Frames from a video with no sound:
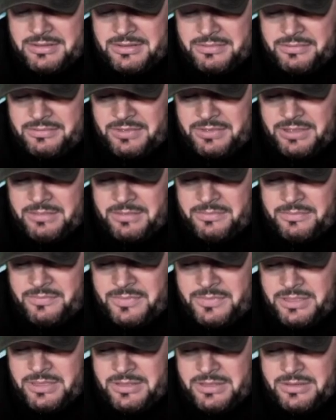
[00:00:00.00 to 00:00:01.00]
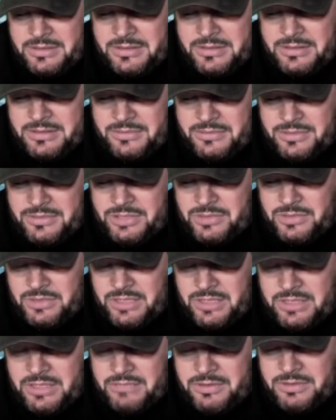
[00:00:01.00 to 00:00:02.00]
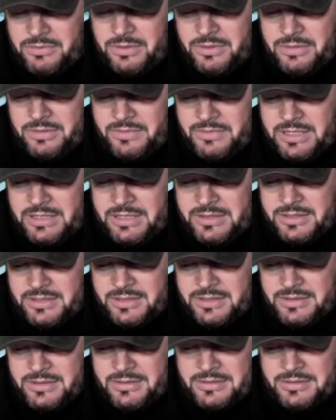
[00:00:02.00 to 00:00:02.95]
from the strain of the coronavirus.